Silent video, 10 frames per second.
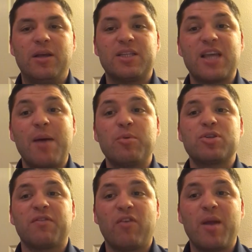
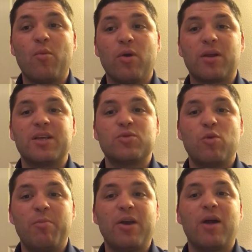Establish a framework. This
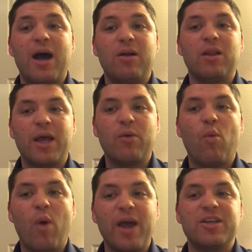will better
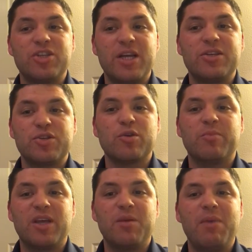outline why the changes are
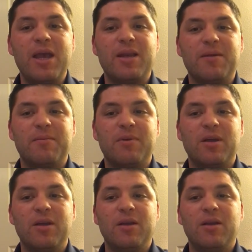being made.
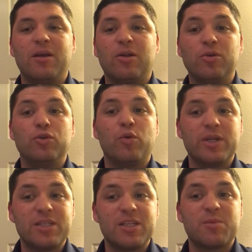Include
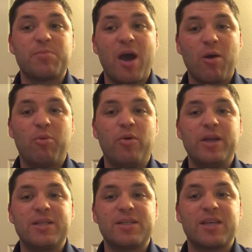quizzes,
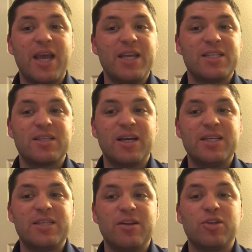PowerPoints, case
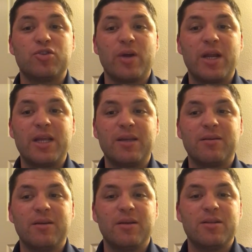studies into the
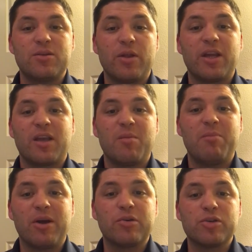training so that it can be
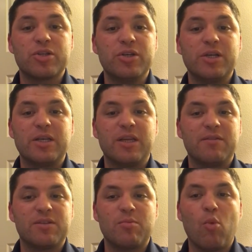better understood.
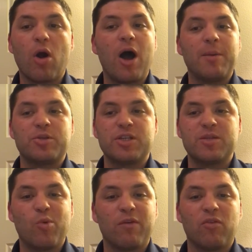Gives more
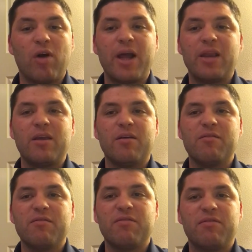options, more variety
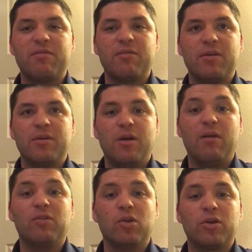of
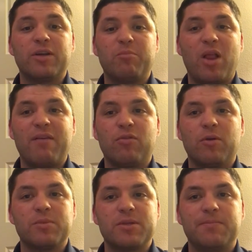learning
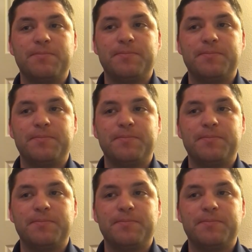platforms.